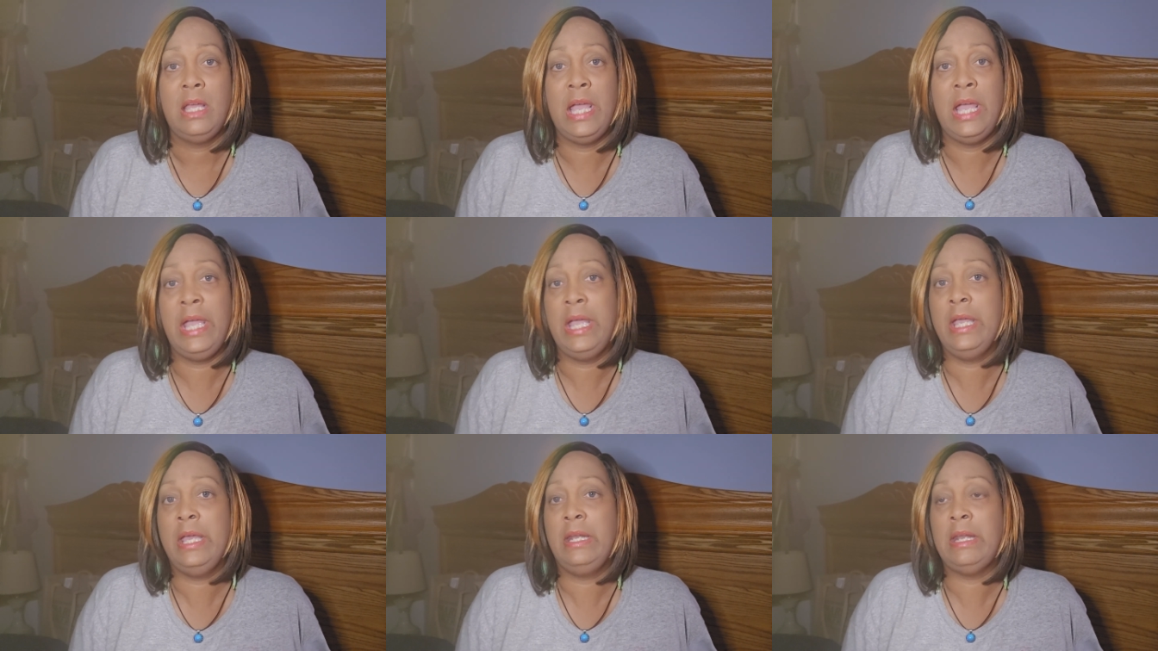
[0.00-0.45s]

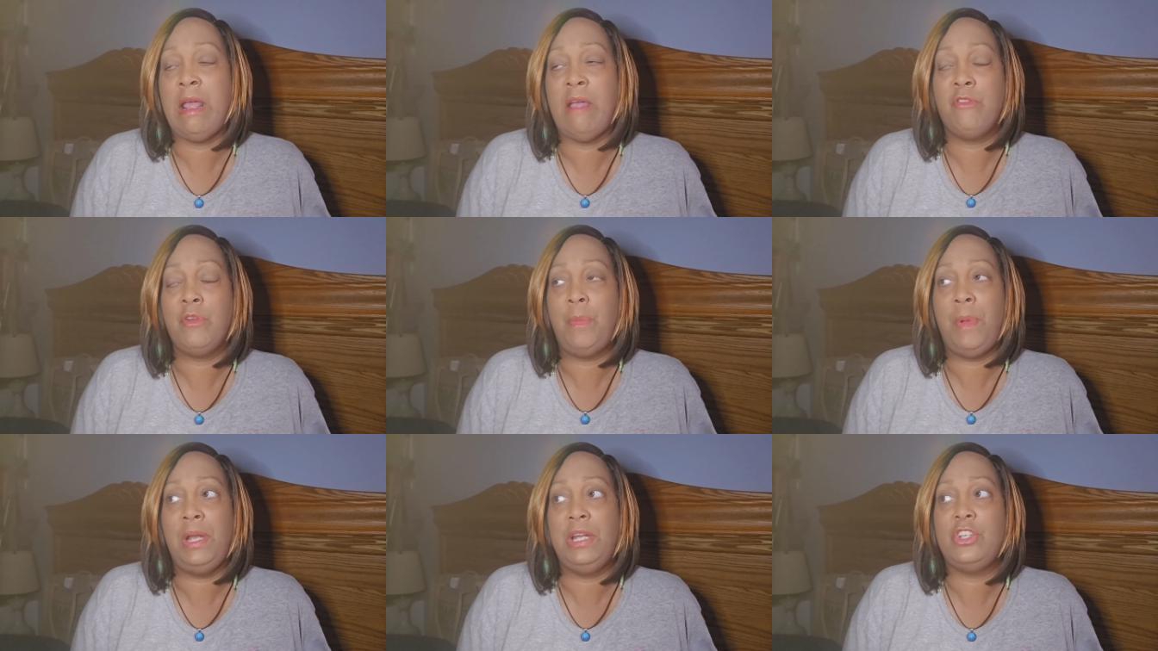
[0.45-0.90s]
And
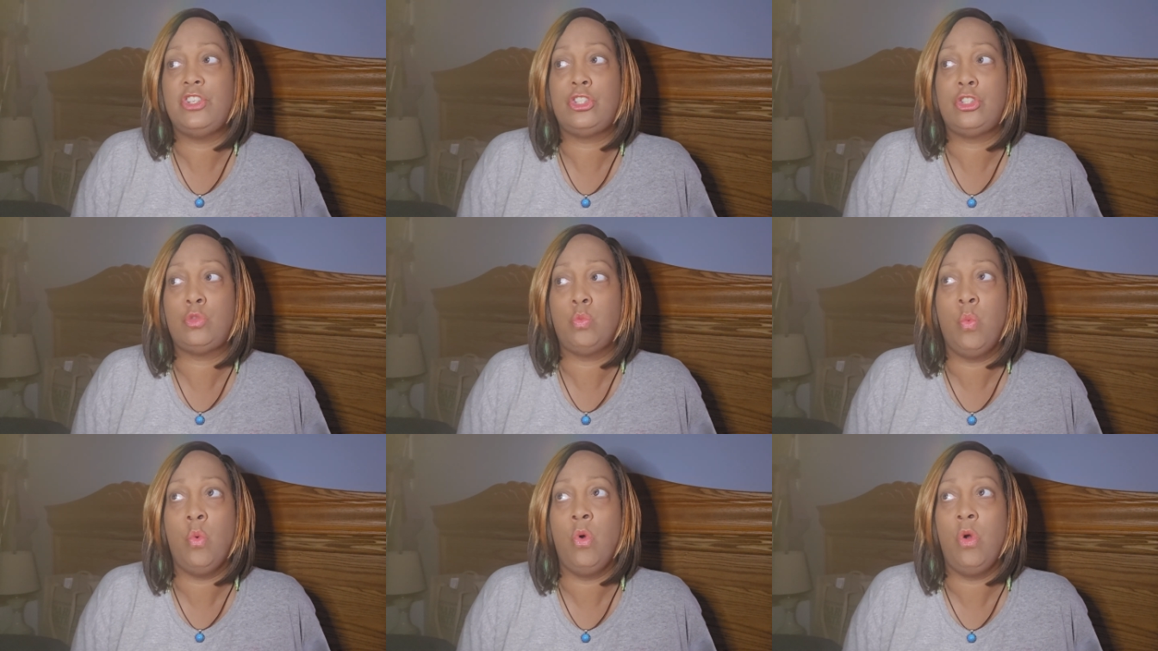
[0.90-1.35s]
everybody's
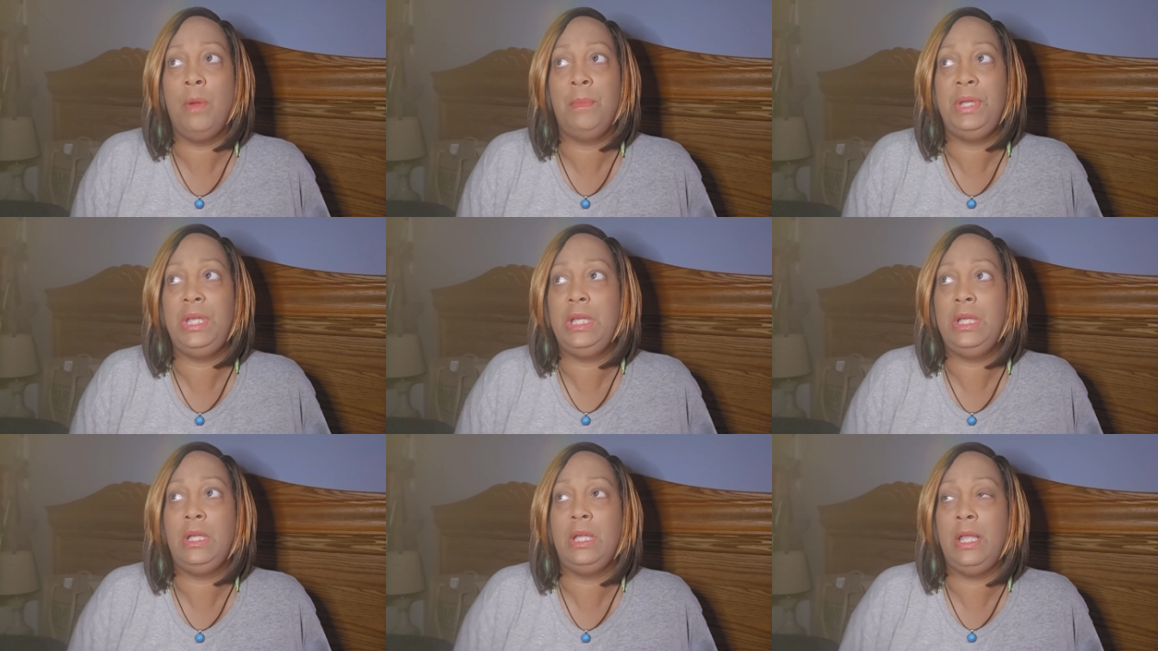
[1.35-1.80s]

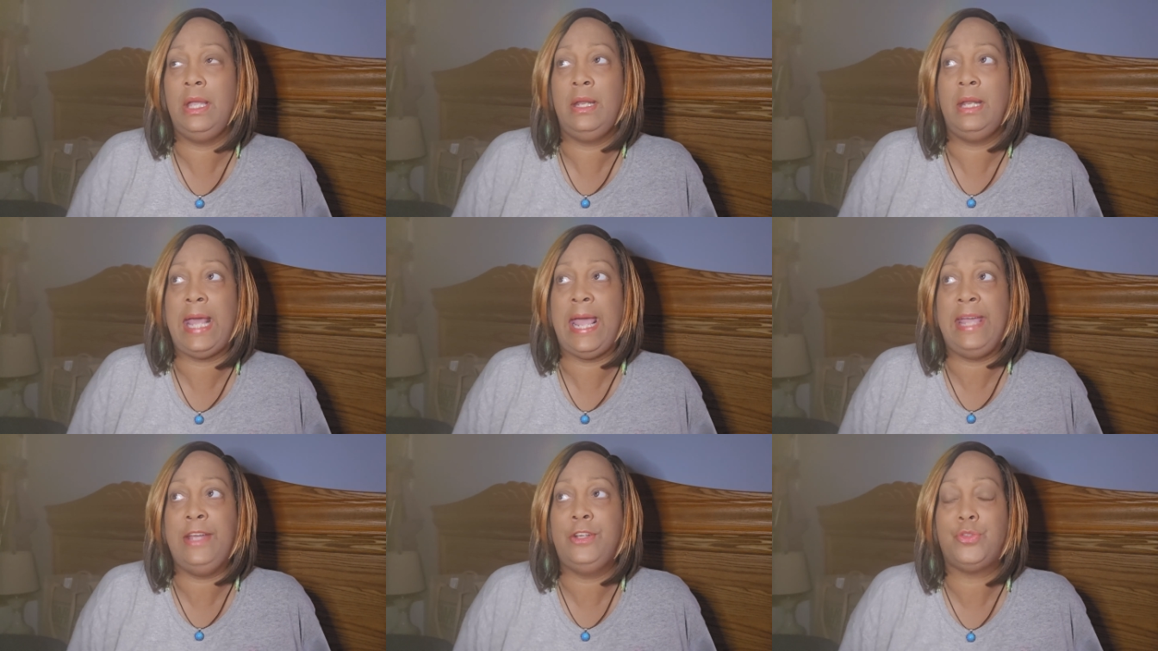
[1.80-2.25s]
swarming
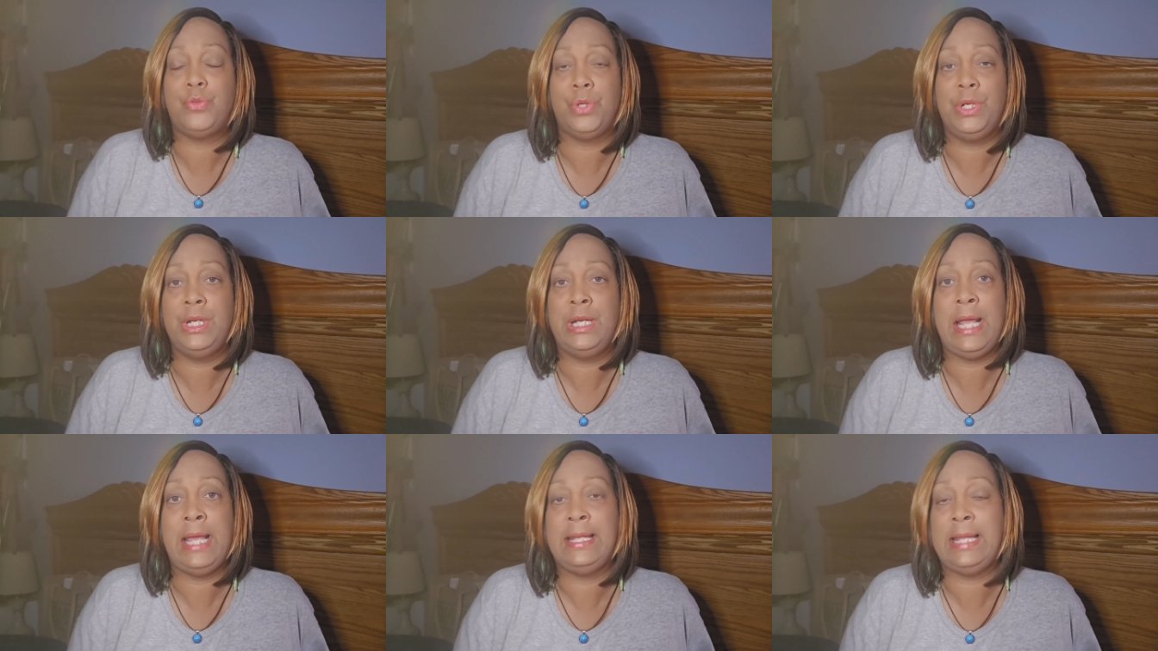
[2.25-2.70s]
in
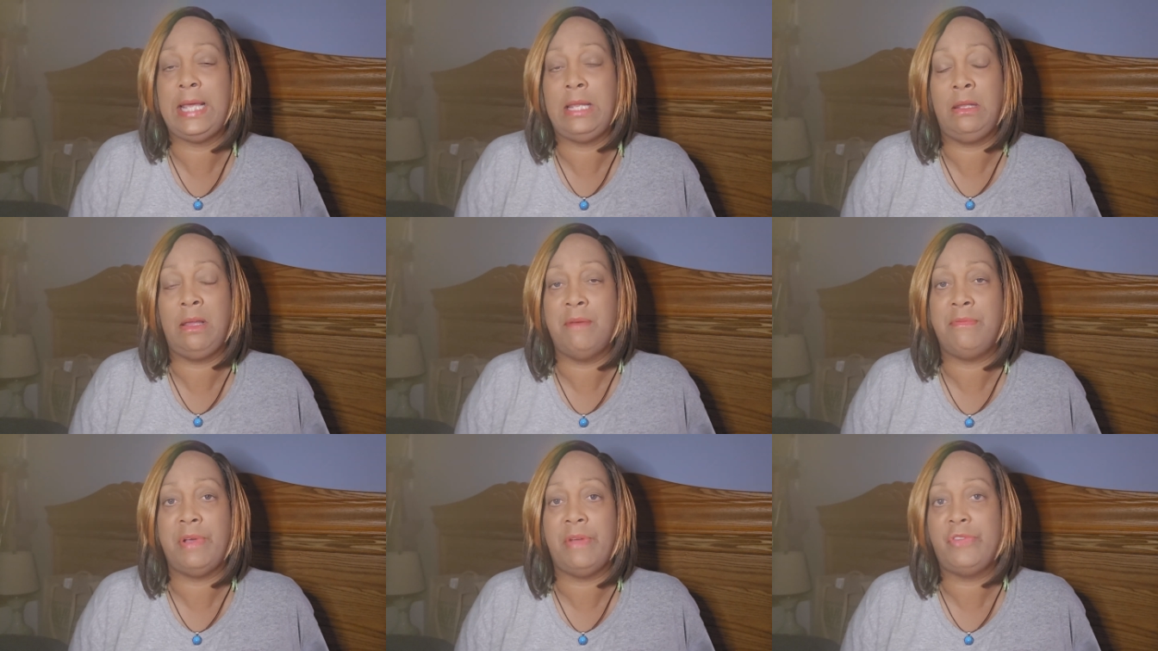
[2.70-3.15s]
hatred and they
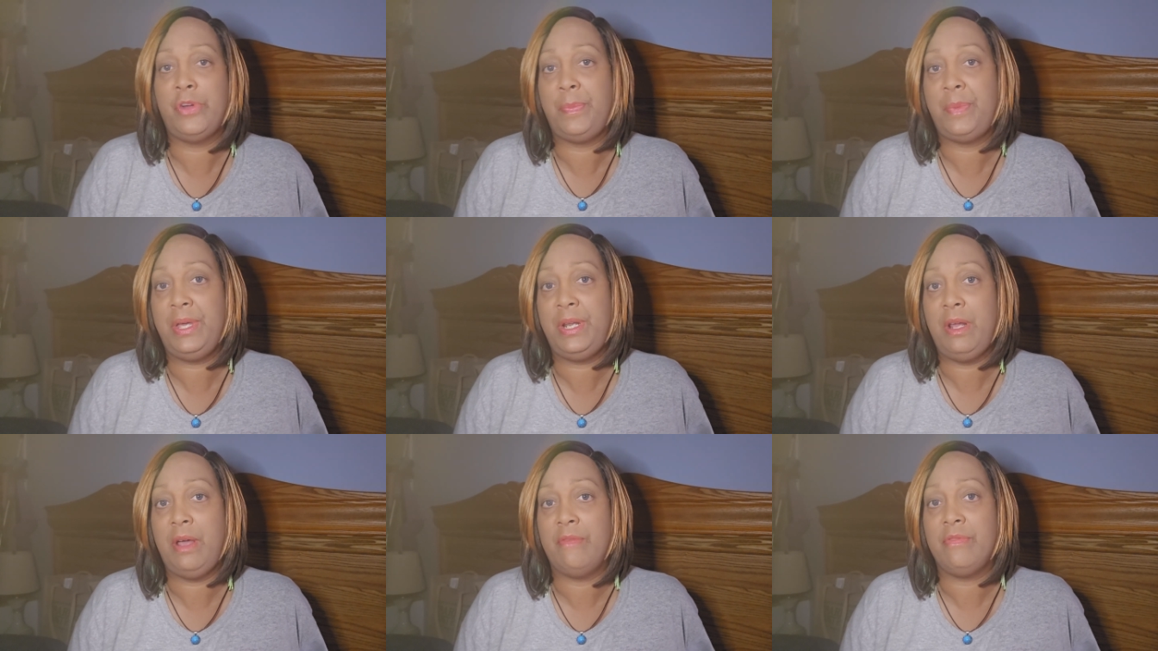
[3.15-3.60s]
love every
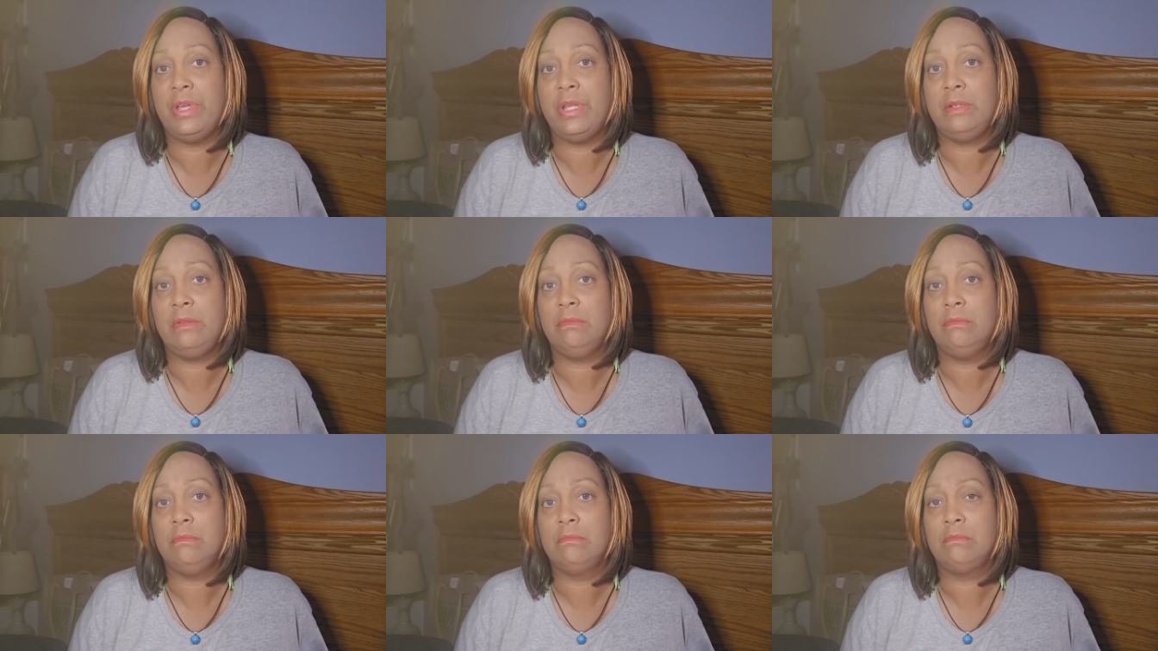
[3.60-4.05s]
bit of it.